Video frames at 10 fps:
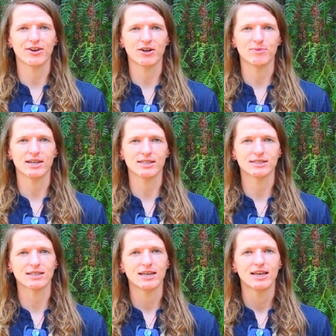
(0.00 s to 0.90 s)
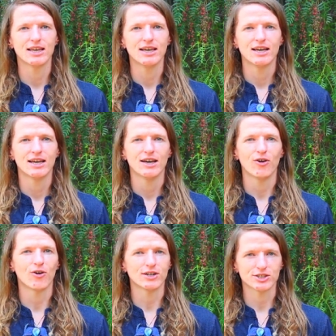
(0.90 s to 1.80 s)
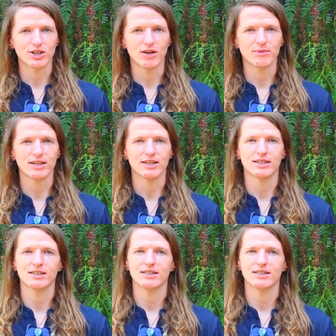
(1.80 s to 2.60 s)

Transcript: therapist or a shaman,